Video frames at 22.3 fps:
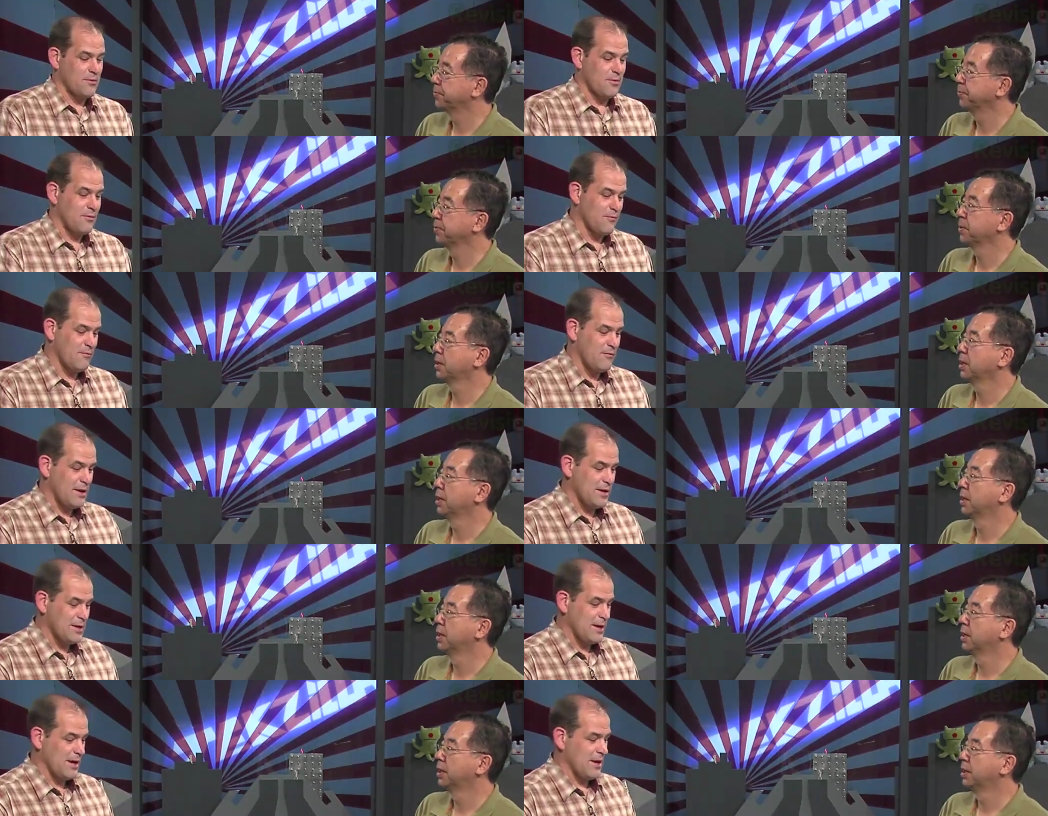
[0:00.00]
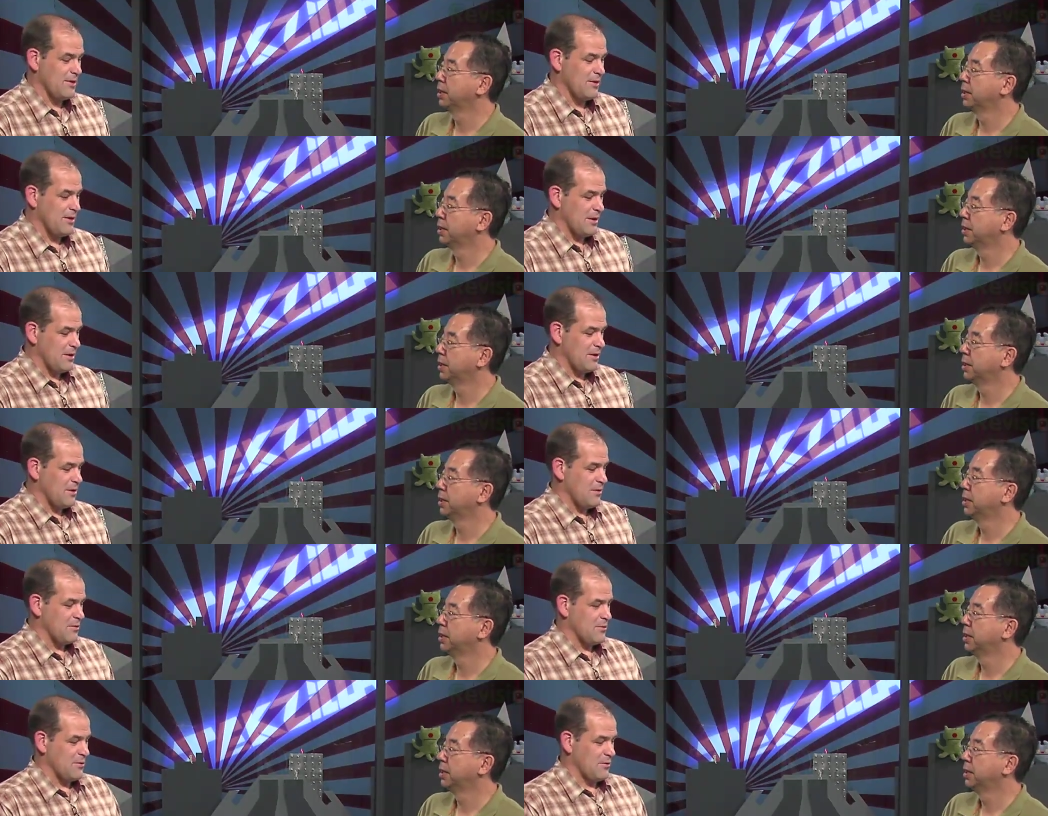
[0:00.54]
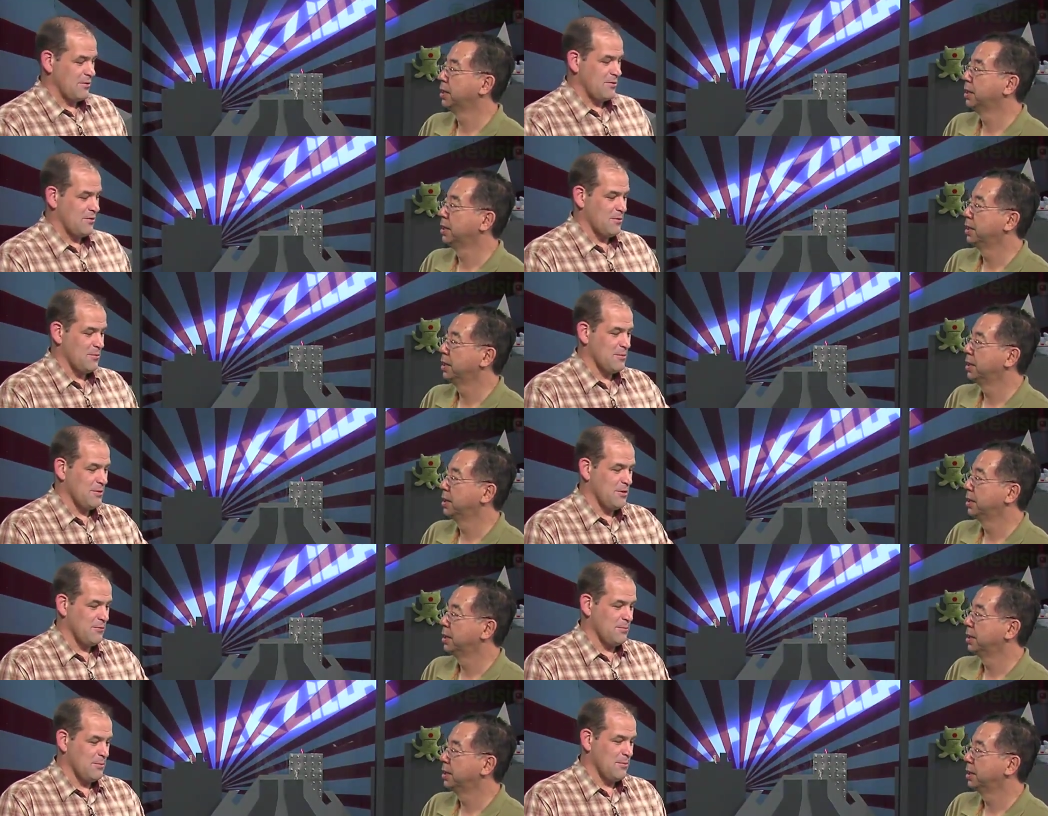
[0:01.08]
Speaker 1: worse than finding out like like
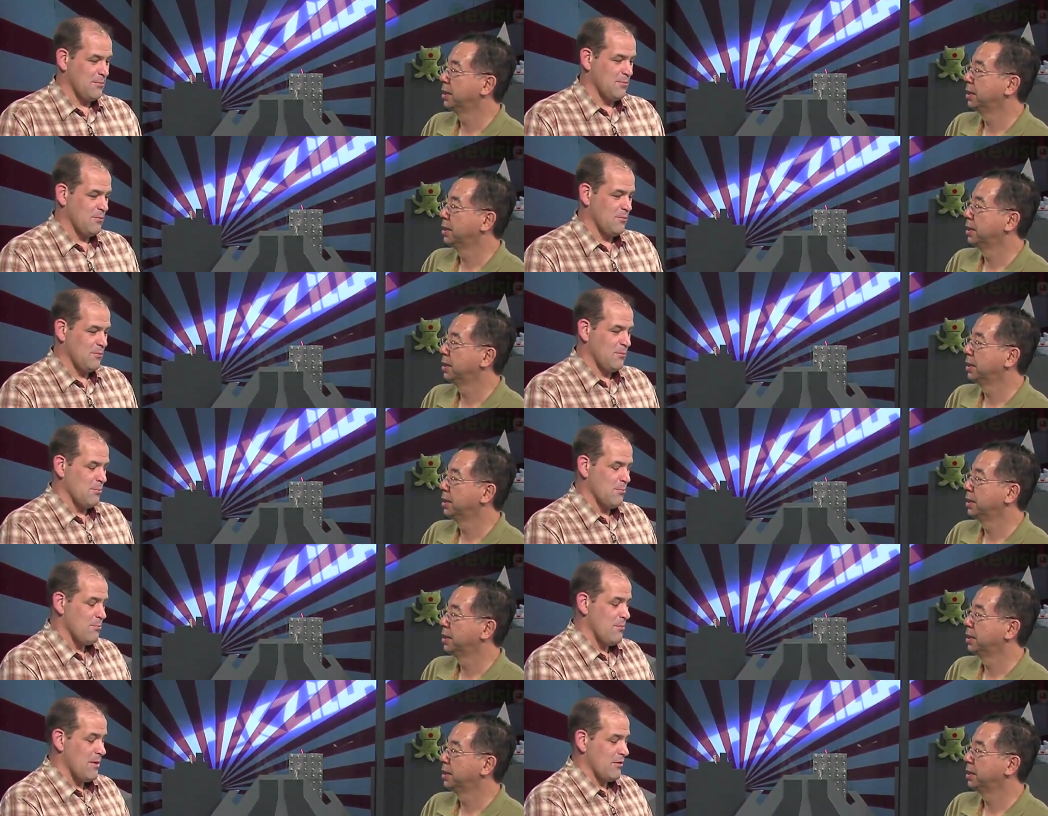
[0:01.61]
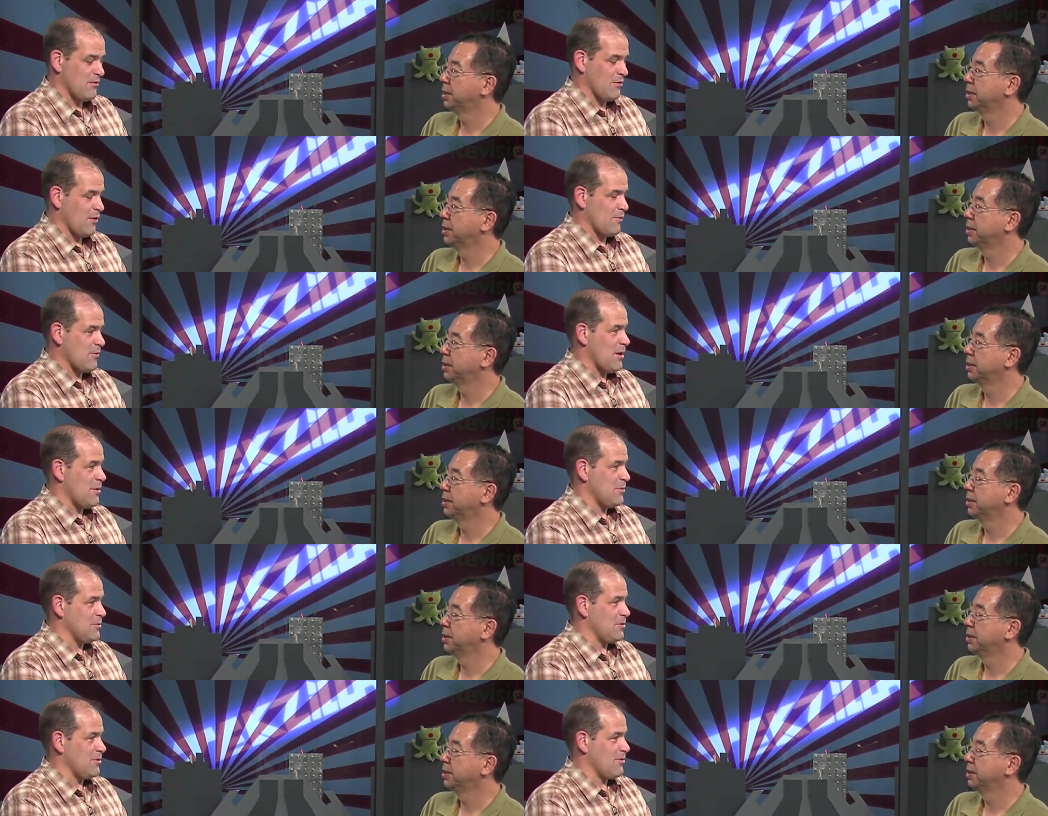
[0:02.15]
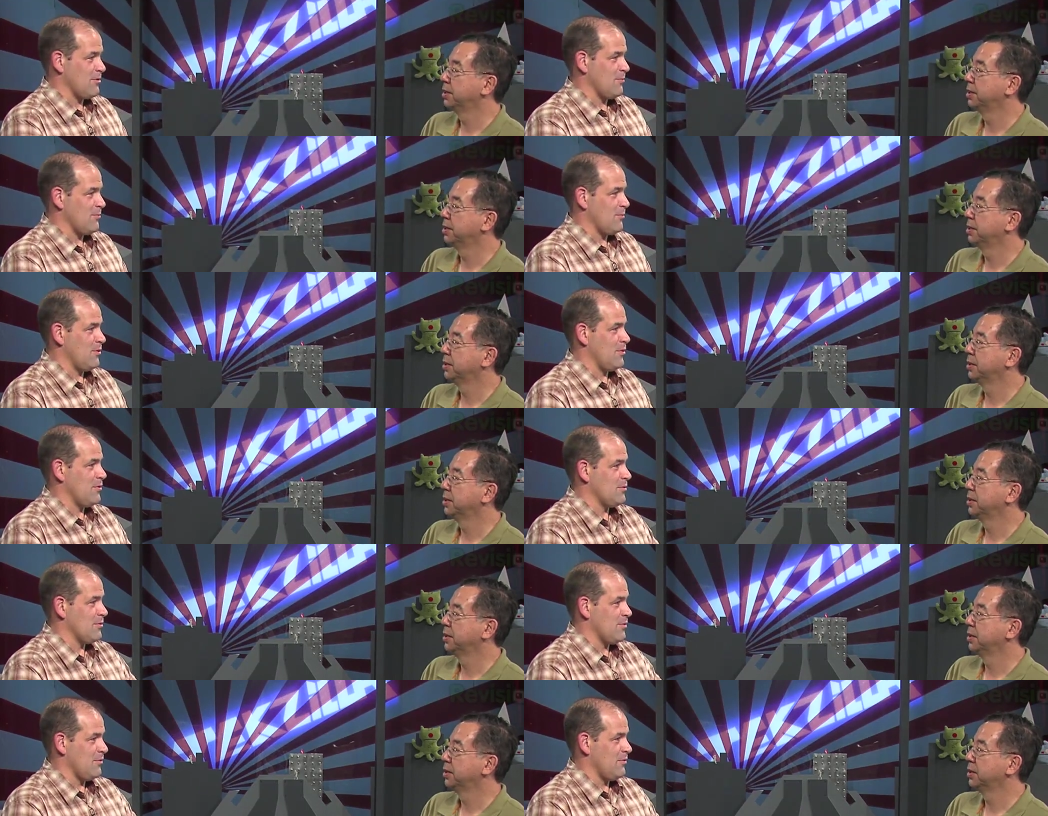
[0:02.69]
somebody's been messing around with your
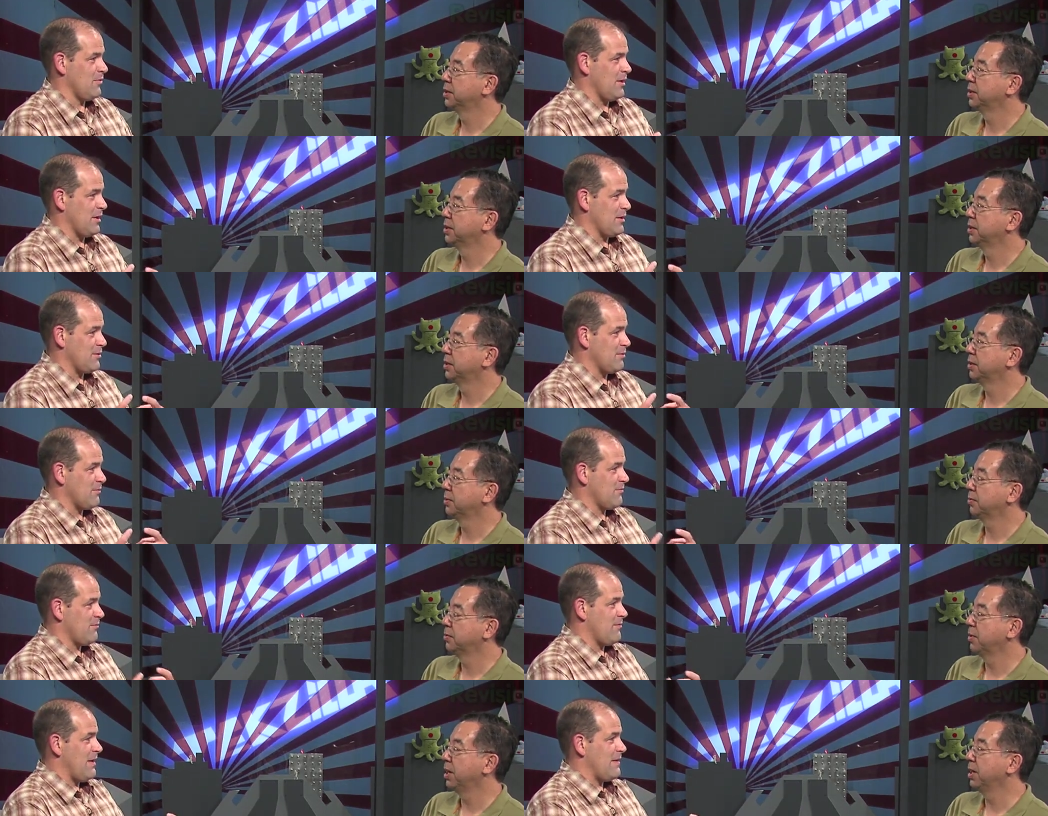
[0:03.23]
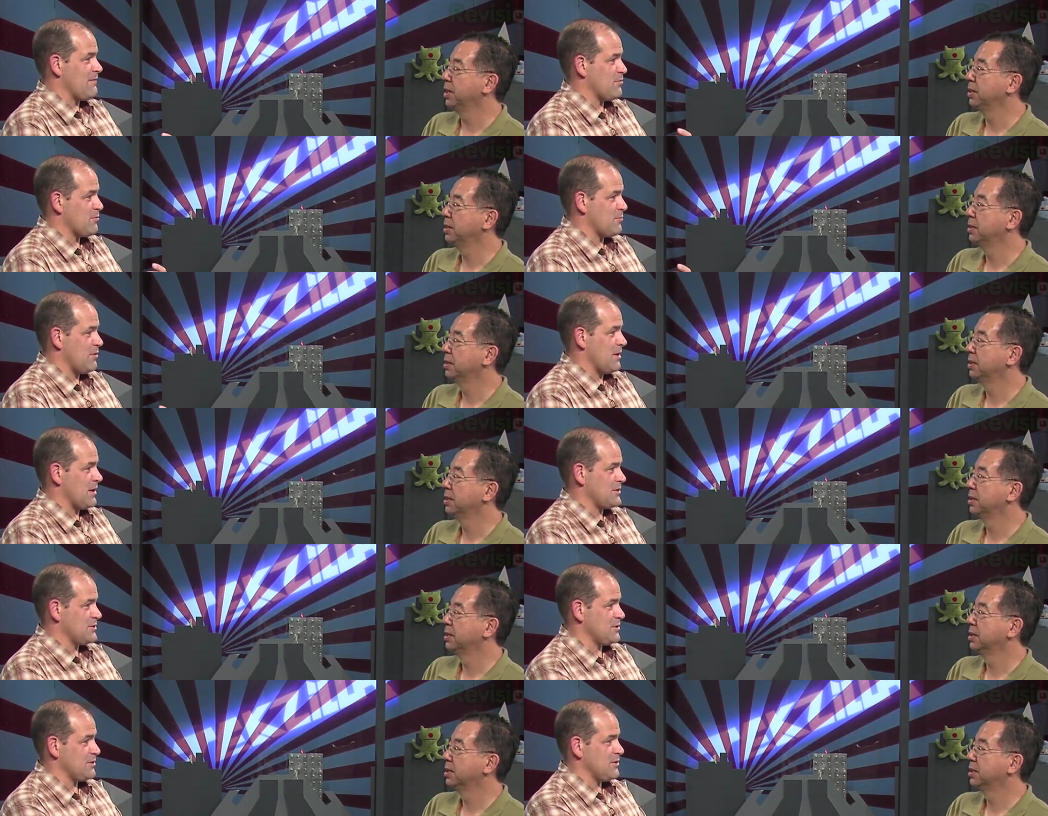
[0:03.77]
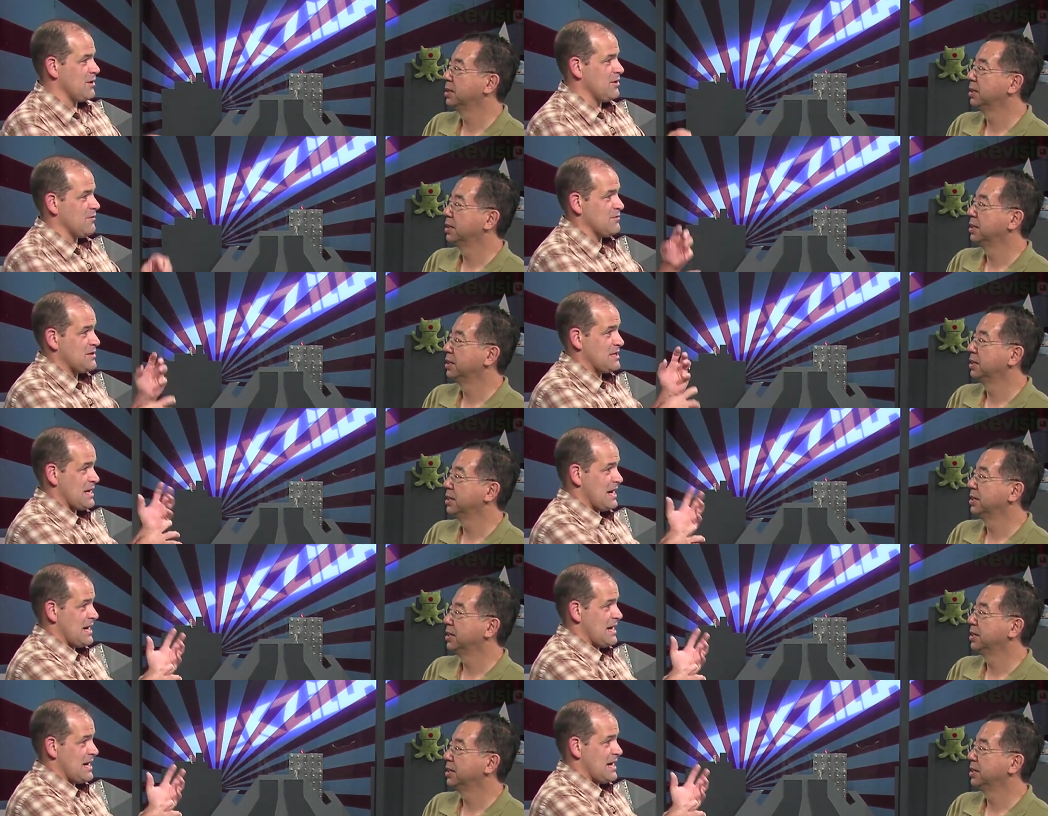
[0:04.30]
computer and like your favorite picture of